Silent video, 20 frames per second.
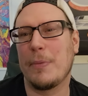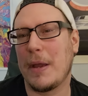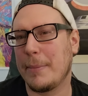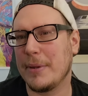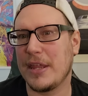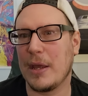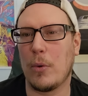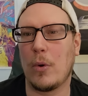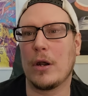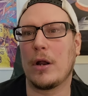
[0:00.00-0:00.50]

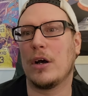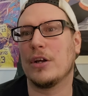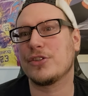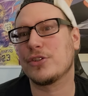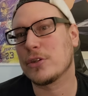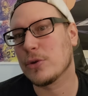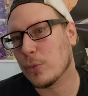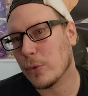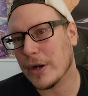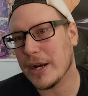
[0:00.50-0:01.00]
Maybe they want
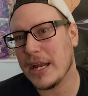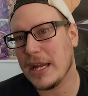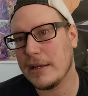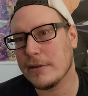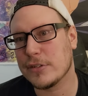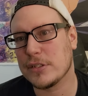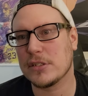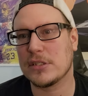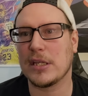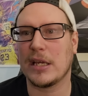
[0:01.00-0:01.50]
Austin
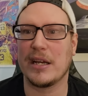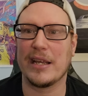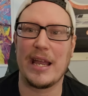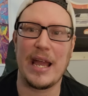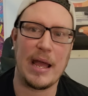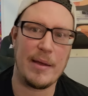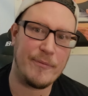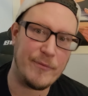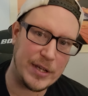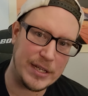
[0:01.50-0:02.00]
Reaves instead of
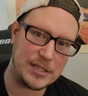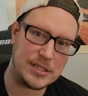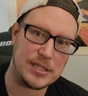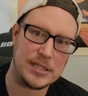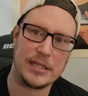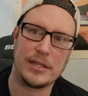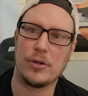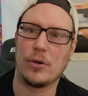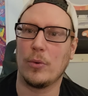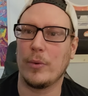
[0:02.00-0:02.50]
Gabe
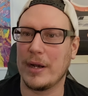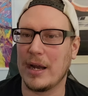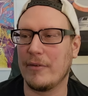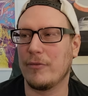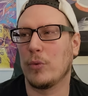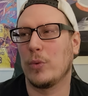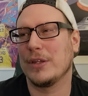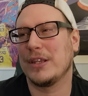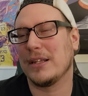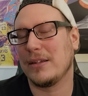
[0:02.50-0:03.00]
Vincent or
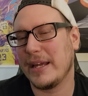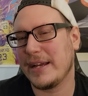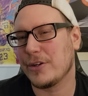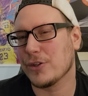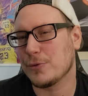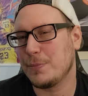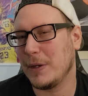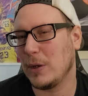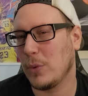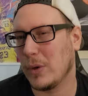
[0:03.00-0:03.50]
whatever. Would the
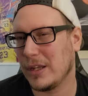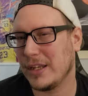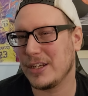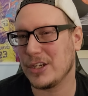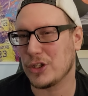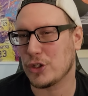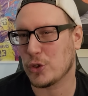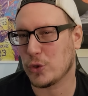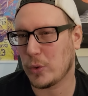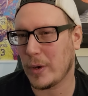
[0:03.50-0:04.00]
Lakers be willing
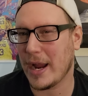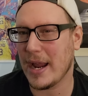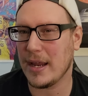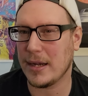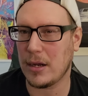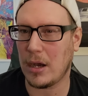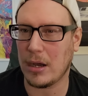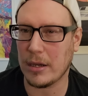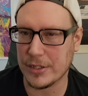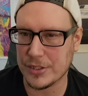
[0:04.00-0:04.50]
to
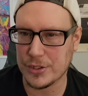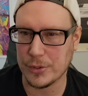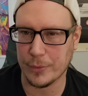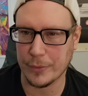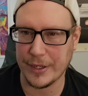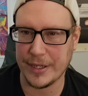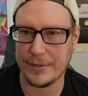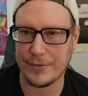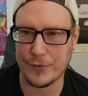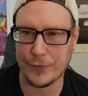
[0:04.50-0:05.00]
trade Austin
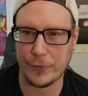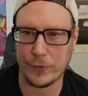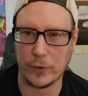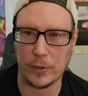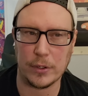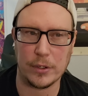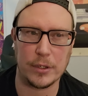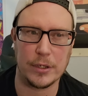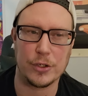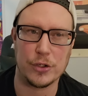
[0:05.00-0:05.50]
Reaves
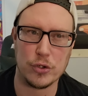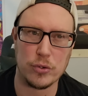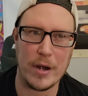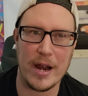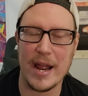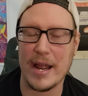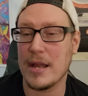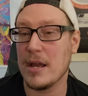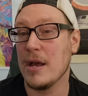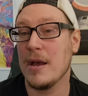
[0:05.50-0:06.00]
for
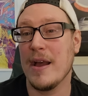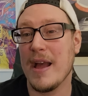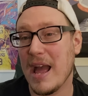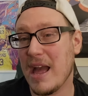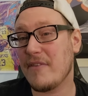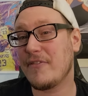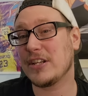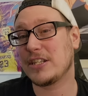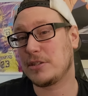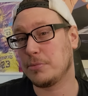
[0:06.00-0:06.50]
Trae?
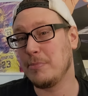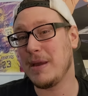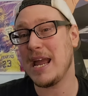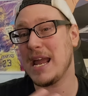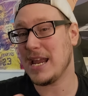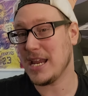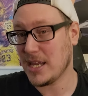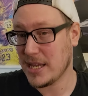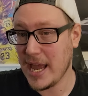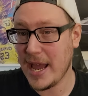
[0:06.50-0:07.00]
If it's
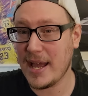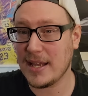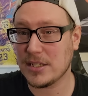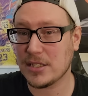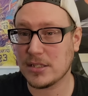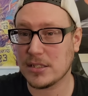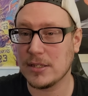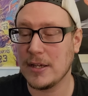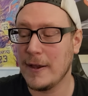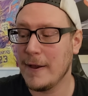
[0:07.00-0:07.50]
me,
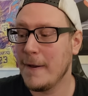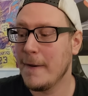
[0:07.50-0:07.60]
yes.